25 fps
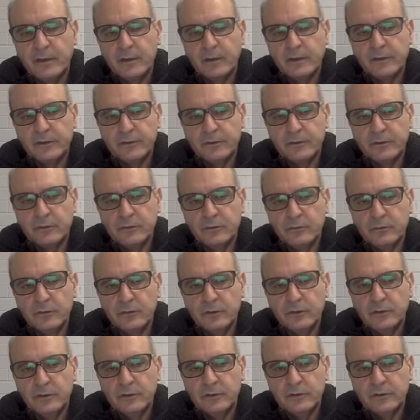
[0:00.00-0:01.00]
So
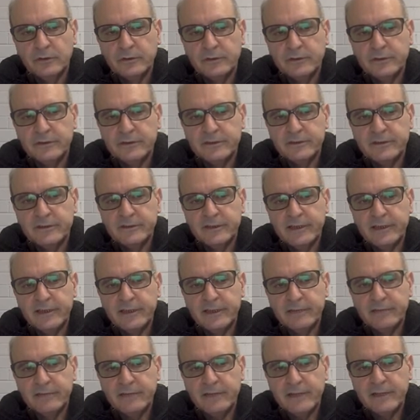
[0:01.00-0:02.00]
this is the
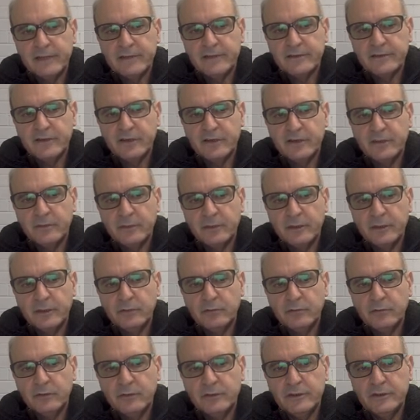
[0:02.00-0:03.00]
left hand side of my
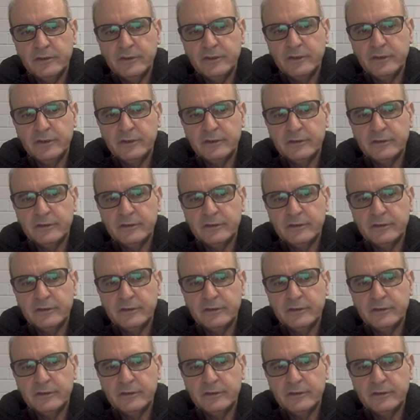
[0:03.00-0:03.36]
equation,